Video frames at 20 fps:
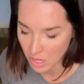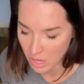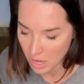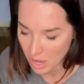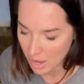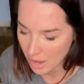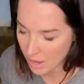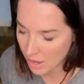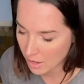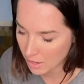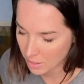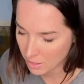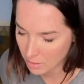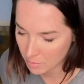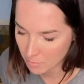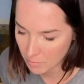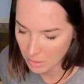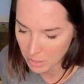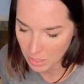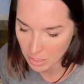I
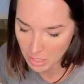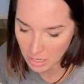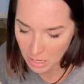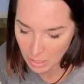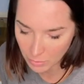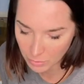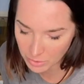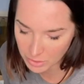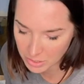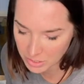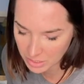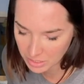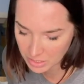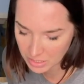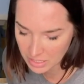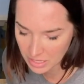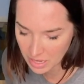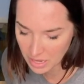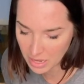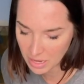wanted to
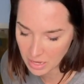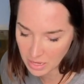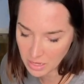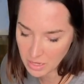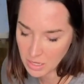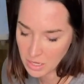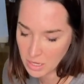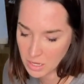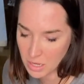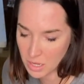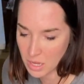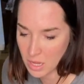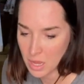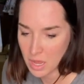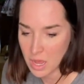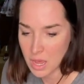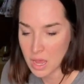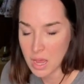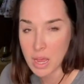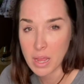say
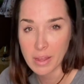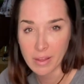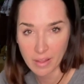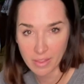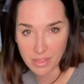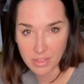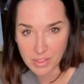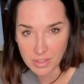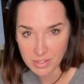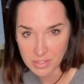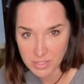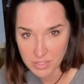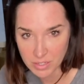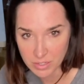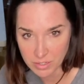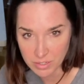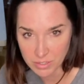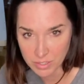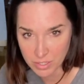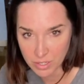I got this
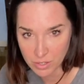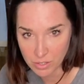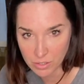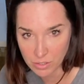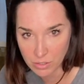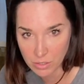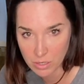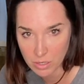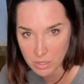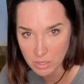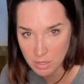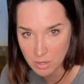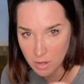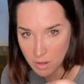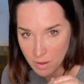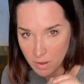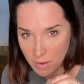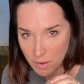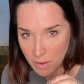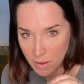also.
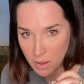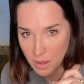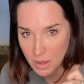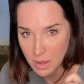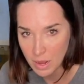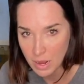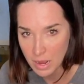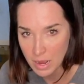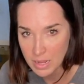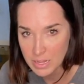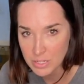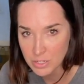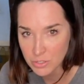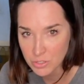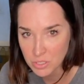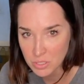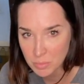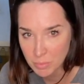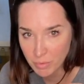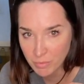I used
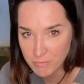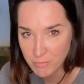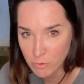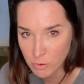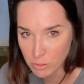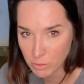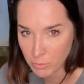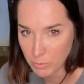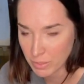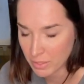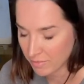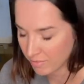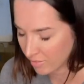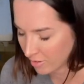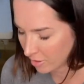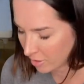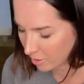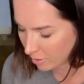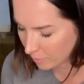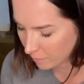it before
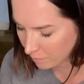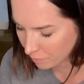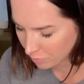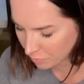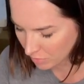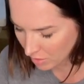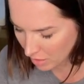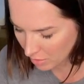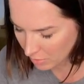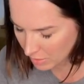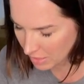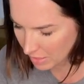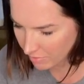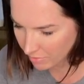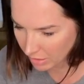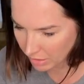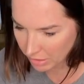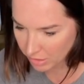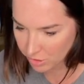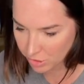whenever I was having
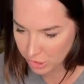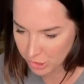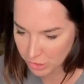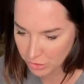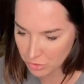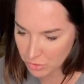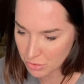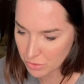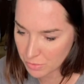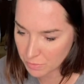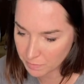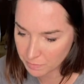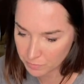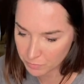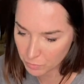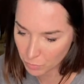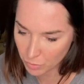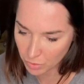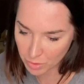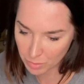issues
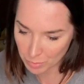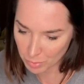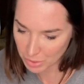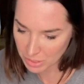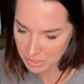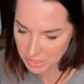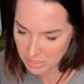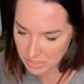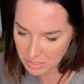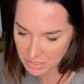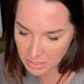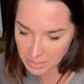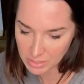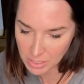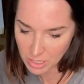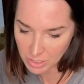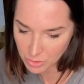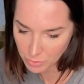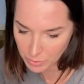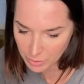with the pre-seasoning not
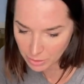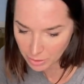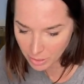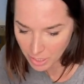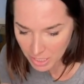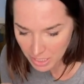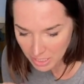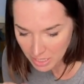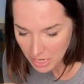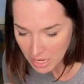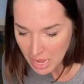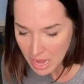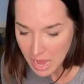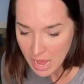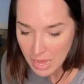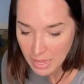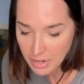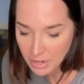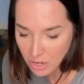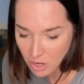doing great. And
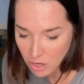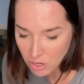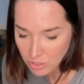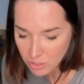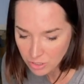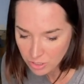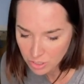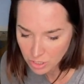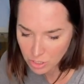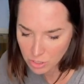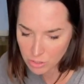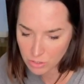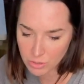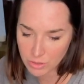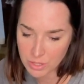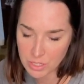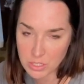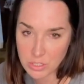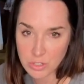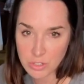I also,
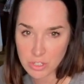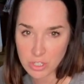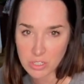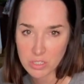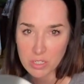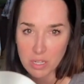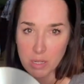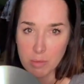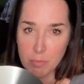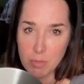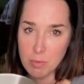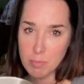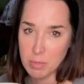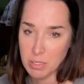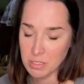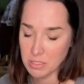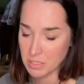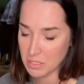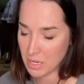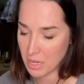this just came in the mail
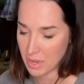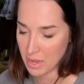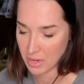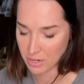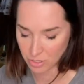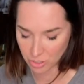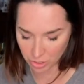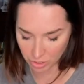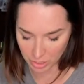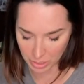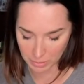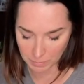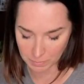today actually.